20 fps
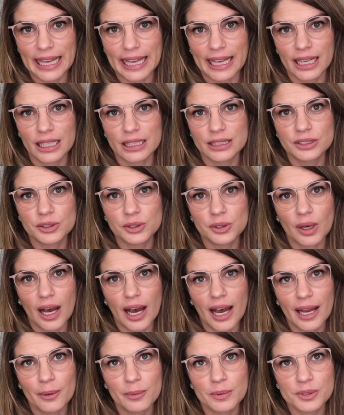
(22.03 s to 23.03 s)
and
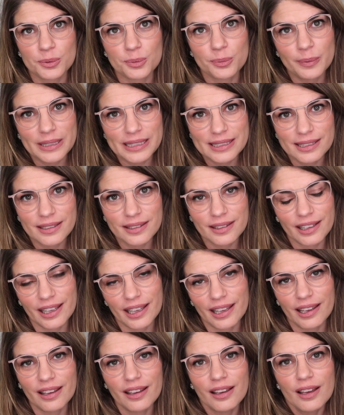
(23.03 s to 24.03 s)
I was
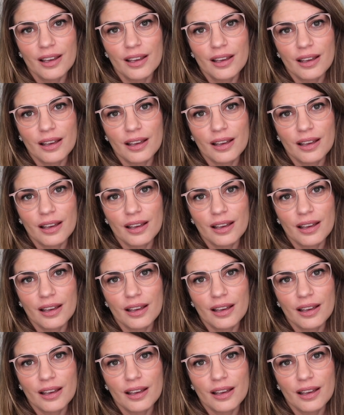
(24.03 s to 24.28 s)
recently